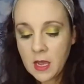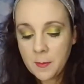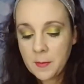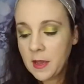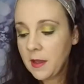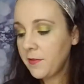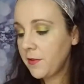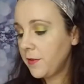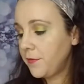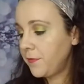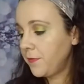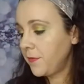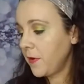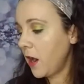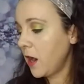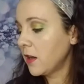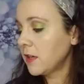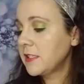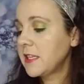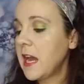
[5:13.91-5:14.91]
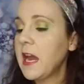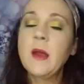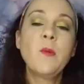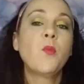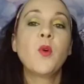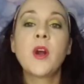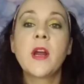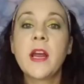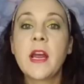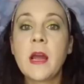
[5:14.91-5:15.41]
I'm having a hard time
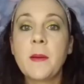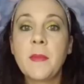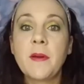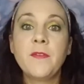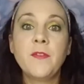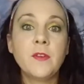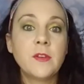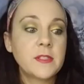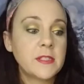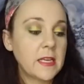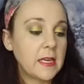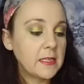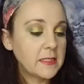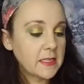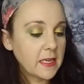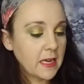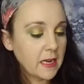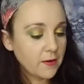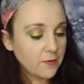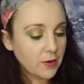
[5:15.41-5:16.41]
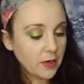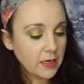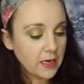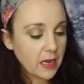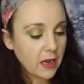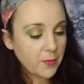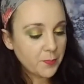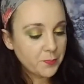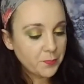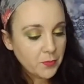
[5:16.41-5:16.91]
working on my full size I have right
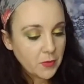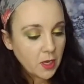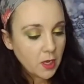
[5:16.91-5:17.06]
now.